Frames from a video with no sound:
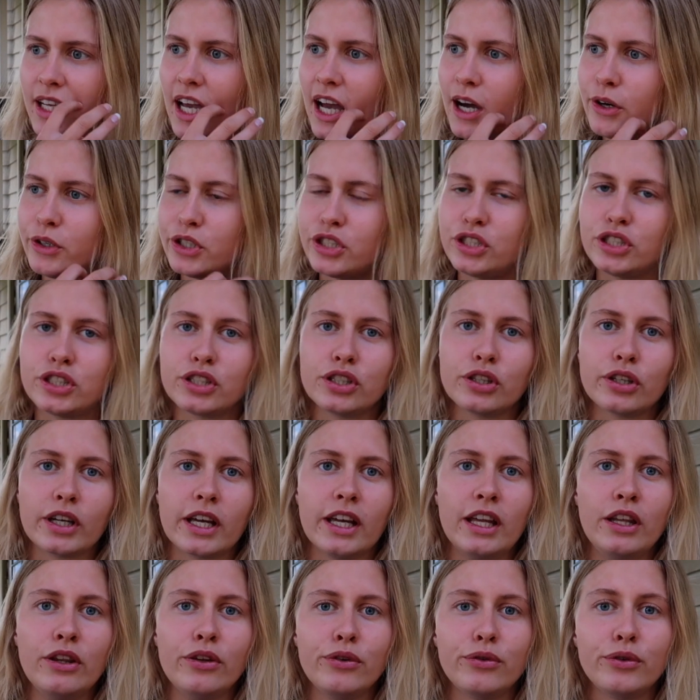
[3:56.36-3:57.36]
I was just
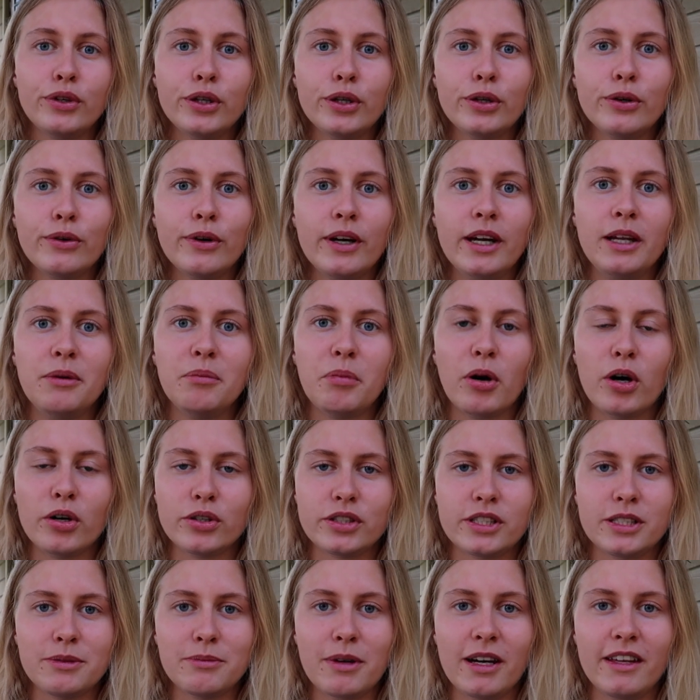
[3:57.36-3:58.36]
looking through and
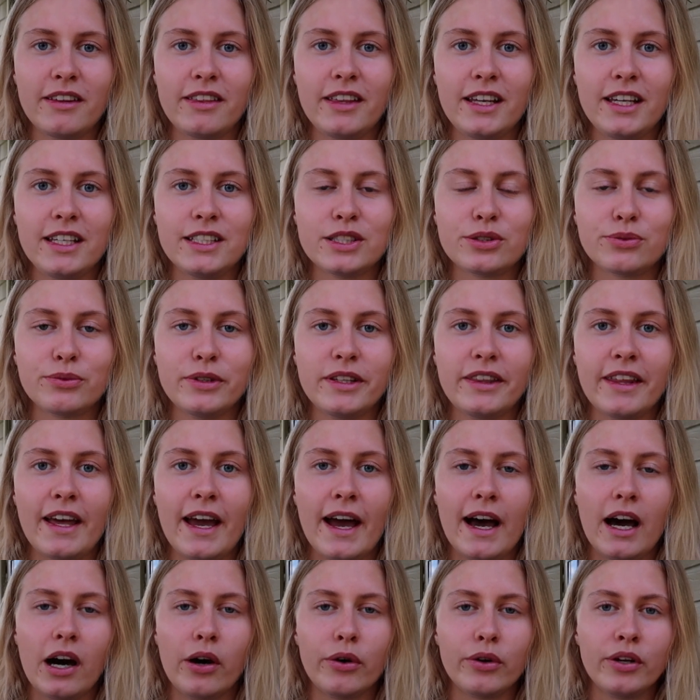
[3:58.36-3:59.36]
posting my things
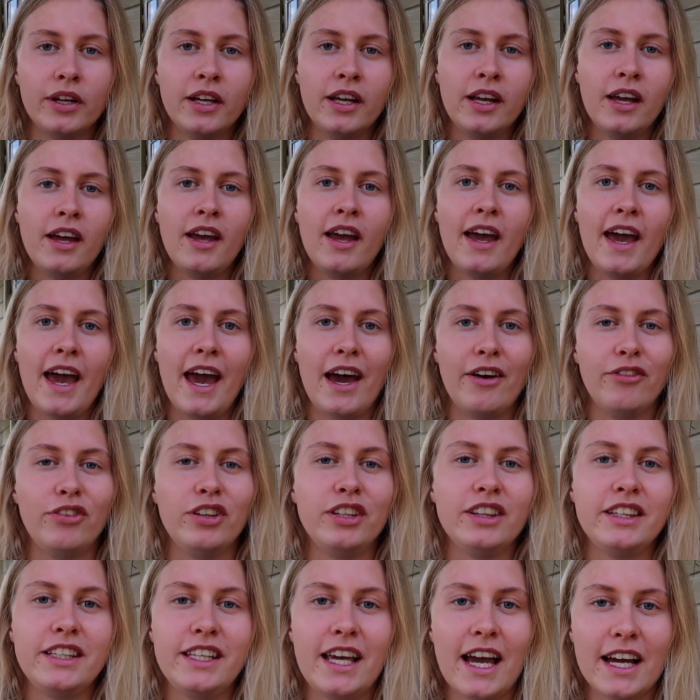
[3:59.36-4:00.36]
without
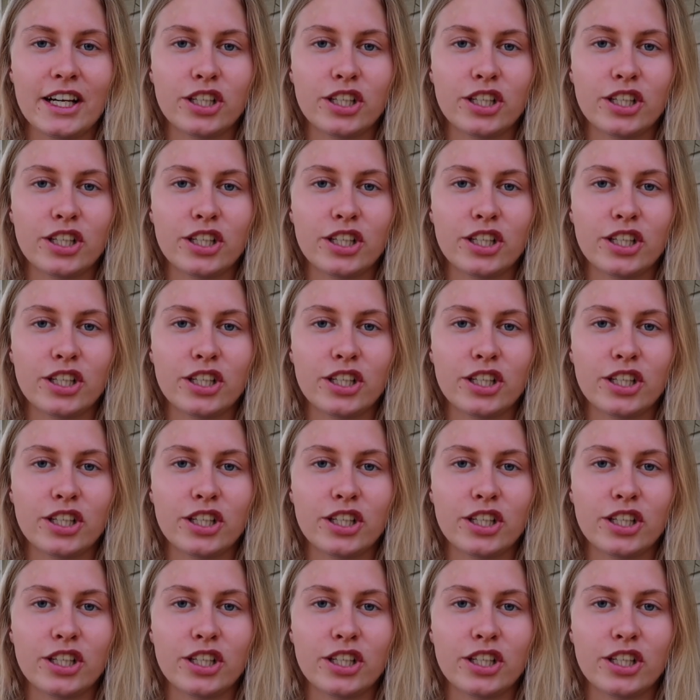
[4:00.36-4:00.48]
having the